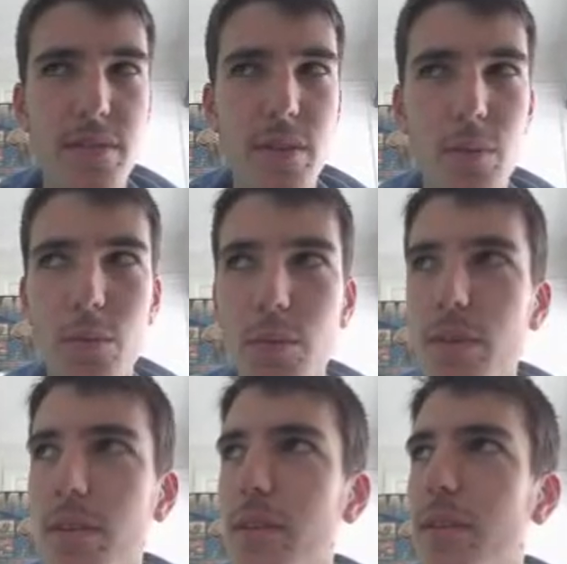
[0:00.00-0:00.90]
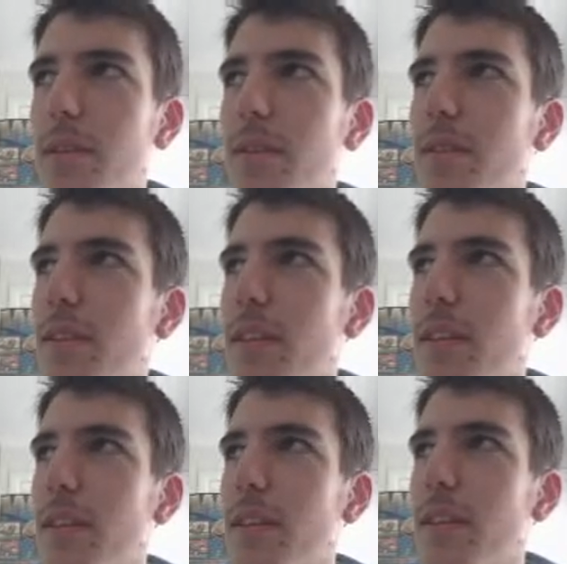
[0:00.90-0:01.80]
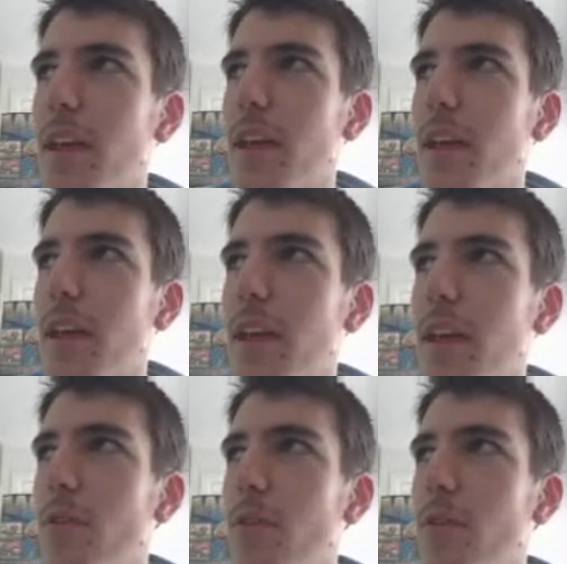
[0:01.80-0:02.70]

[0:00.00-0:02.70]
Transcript: What are all the times the same